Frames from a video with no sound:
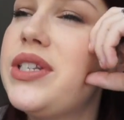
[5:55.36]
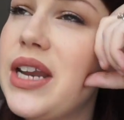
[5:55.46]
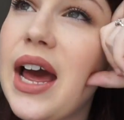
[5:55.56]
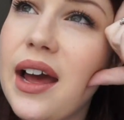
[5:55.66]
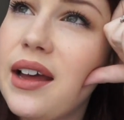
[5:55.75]

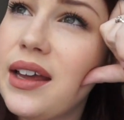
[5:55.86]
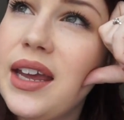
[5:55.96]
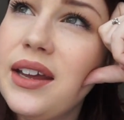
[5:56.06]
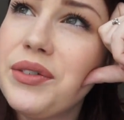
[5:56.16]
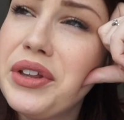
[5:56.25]
snack. I
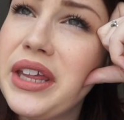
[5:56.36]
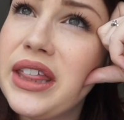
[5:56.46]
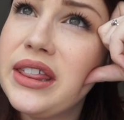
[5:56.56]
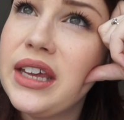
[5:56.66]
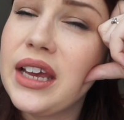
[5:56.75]
can't really
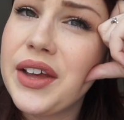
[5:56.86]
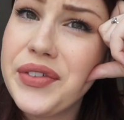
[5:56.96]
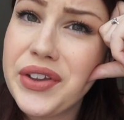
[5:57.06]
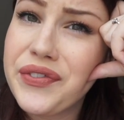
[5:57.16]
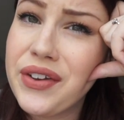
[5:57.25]
think. I have
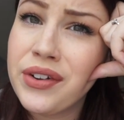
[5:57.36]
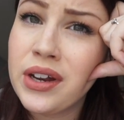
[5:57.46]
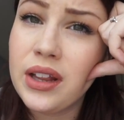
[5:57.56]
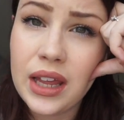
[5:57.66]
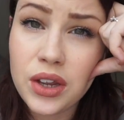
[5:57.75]
like
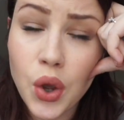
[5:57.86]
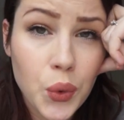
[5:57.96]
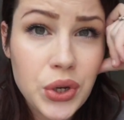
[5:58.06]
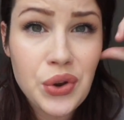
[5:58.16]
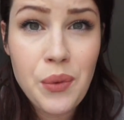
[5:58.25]
favorite like
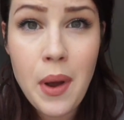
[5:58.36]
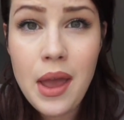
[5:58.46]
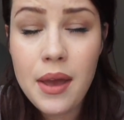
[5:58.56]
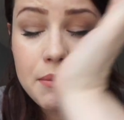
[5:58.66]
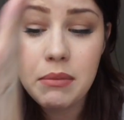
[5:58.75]
go-to
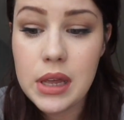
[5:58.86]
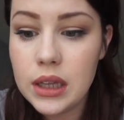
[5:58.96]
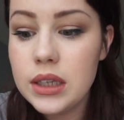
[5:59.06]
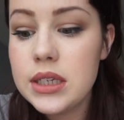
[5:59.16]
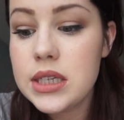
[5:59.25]

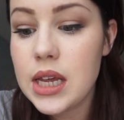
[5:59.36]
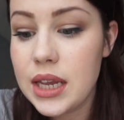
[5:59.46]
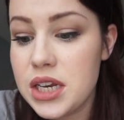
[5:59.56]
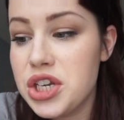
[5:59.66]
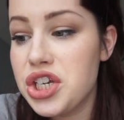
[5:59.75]
meals
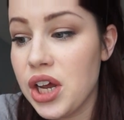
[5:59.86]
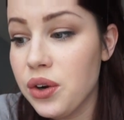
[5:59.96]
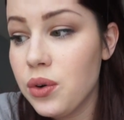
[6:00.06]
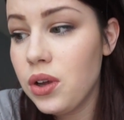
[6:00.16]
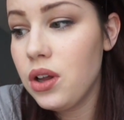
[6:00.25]
in
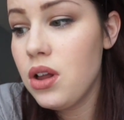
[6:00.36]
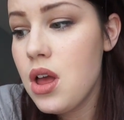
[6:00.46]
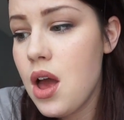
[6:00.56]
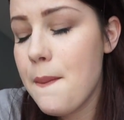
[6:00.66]
general,